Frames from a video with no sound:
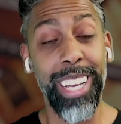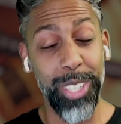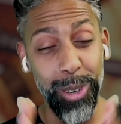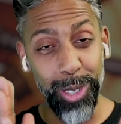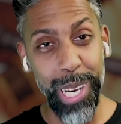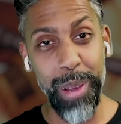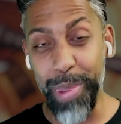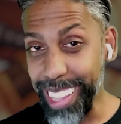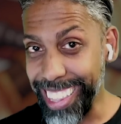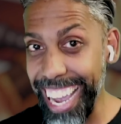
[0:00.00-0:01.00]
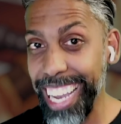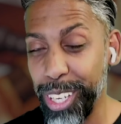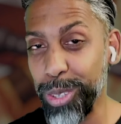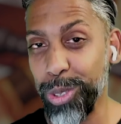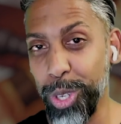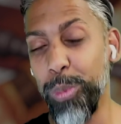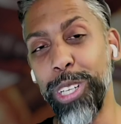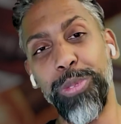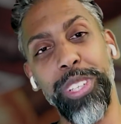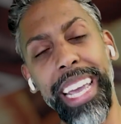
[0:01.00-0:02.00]
So, Jim, thank you so
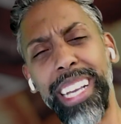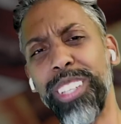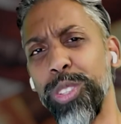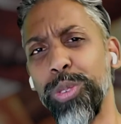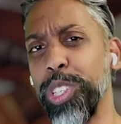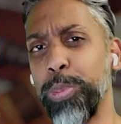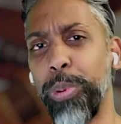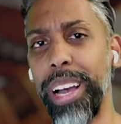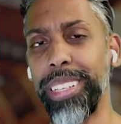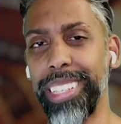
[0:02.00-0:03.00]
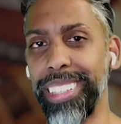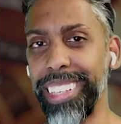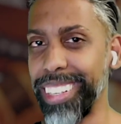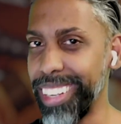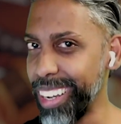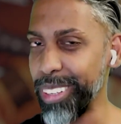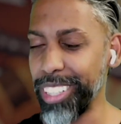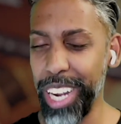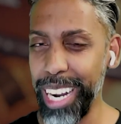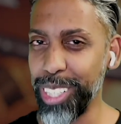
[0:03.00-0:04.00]
much for taking us through this process
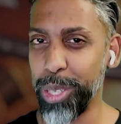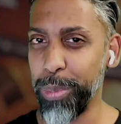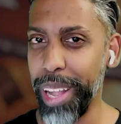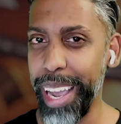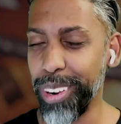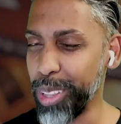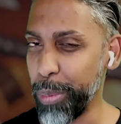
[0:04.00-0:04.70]
and shining some light on the